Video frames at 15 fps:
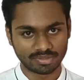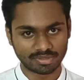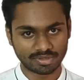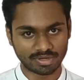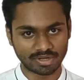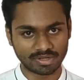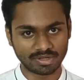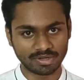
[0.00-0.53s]

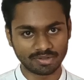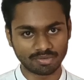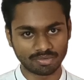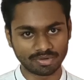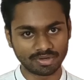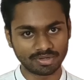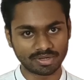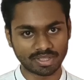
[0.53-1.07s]
right click
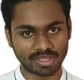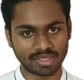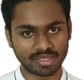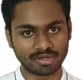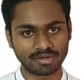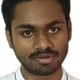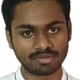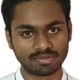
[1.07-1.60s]
on it and
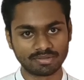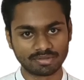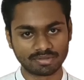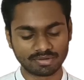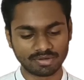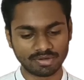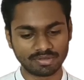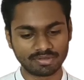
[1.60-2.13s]

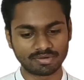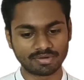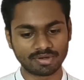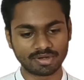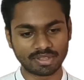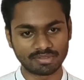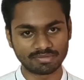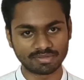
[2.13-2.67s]
click
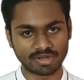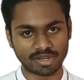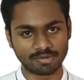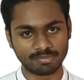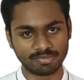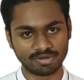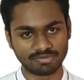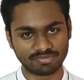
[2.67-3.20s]
run as an
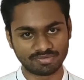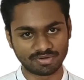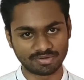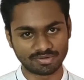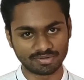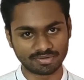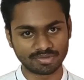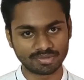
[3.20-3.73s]

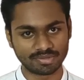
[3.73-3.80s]
administrator.